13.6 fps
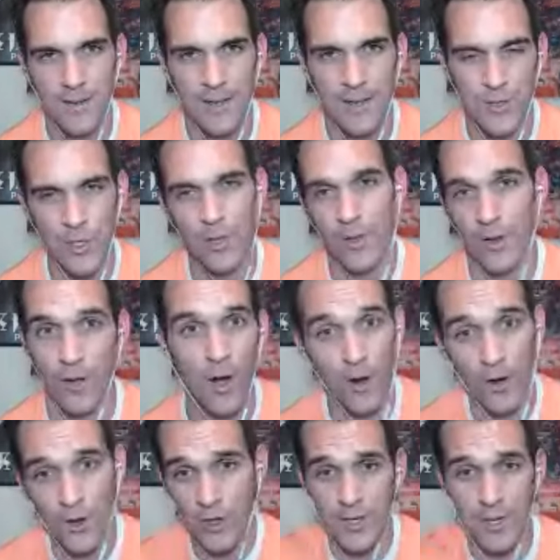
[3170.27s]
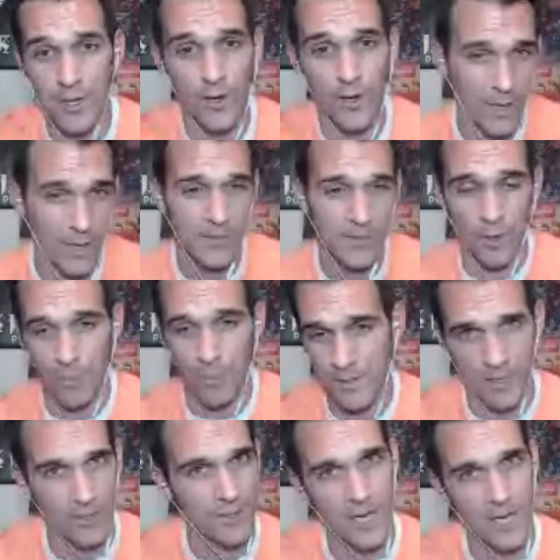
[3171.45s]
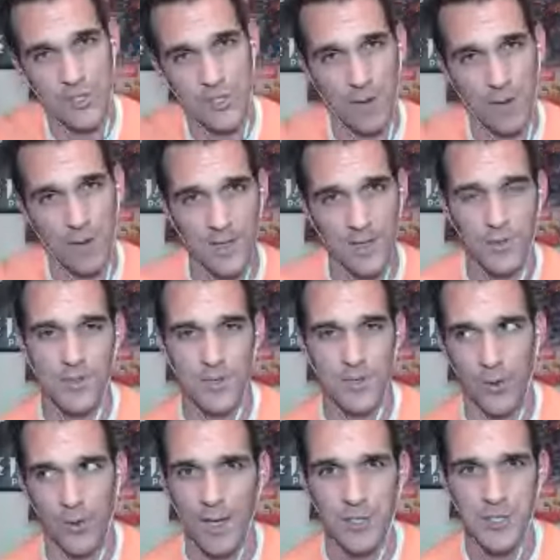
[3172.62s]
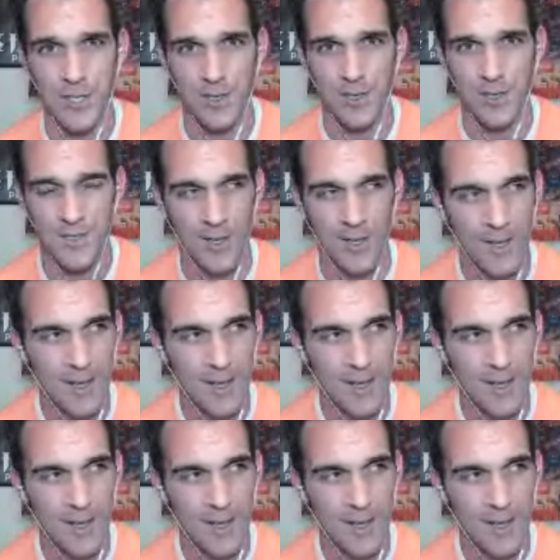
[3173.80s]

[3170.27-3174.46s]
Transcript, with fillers: And, you know, they're like, oh, good deal, great deal. Mark's like, nice job, guys. Chris said, okay, cheers.